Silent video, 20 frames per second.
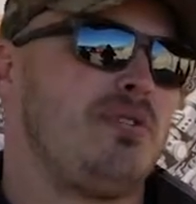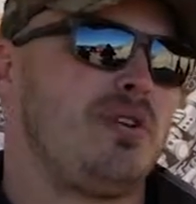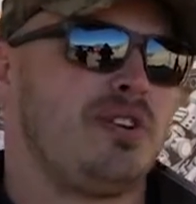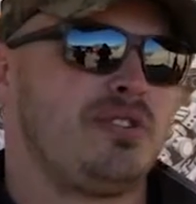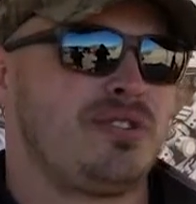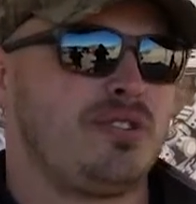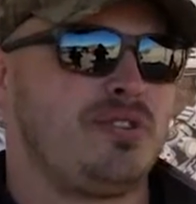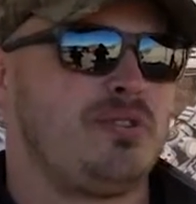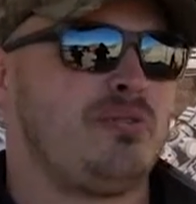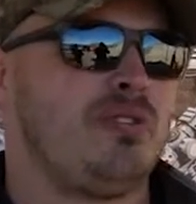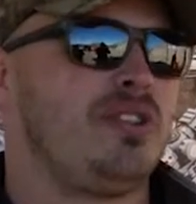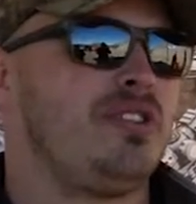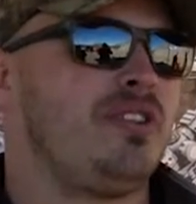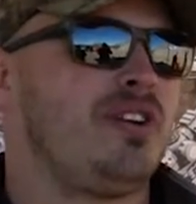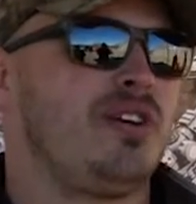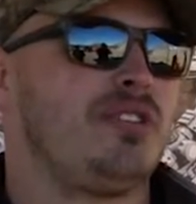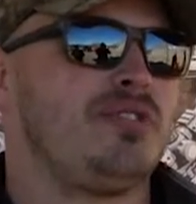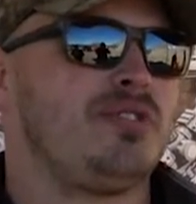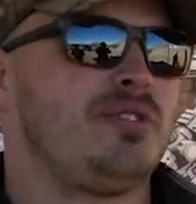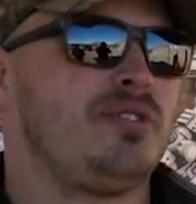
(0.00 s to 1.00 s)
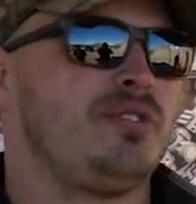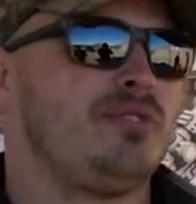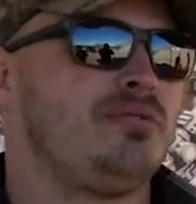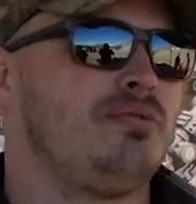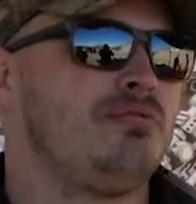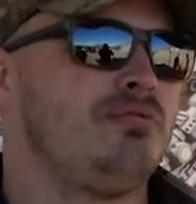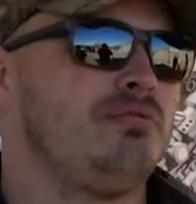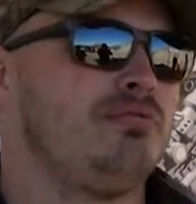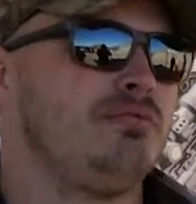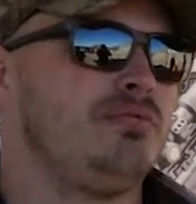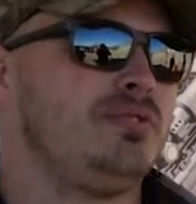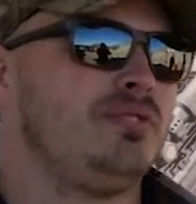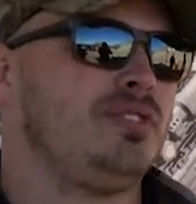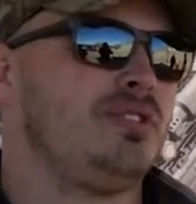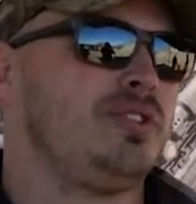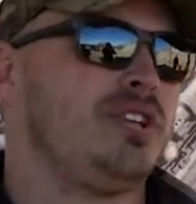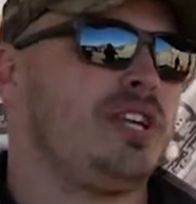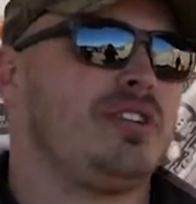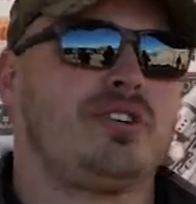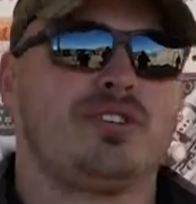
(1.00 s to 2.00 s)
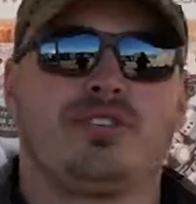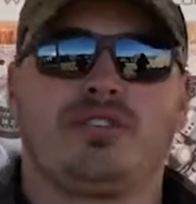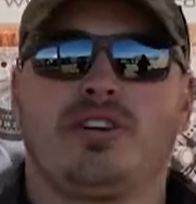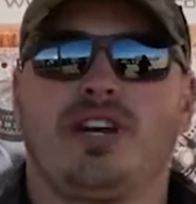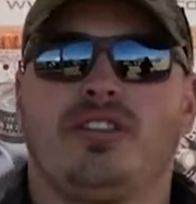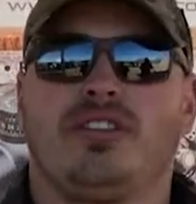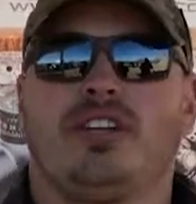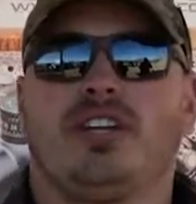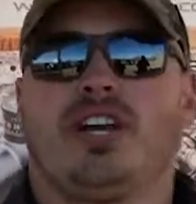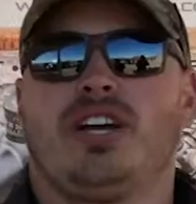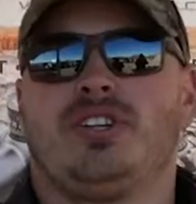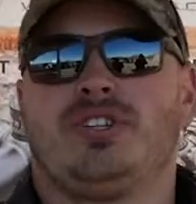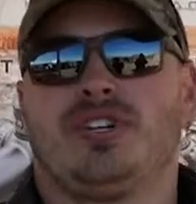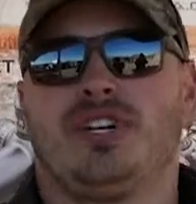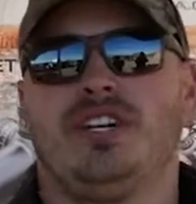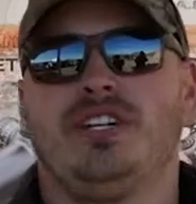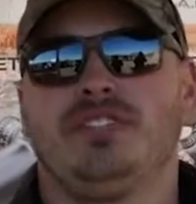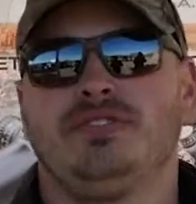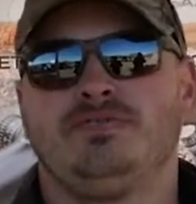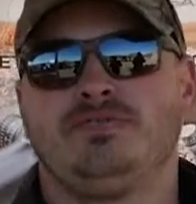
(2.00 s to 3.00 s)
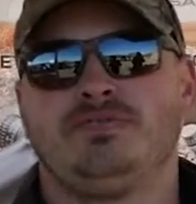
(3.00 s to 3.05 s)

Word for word: We also do retail through through dealers throughout the country.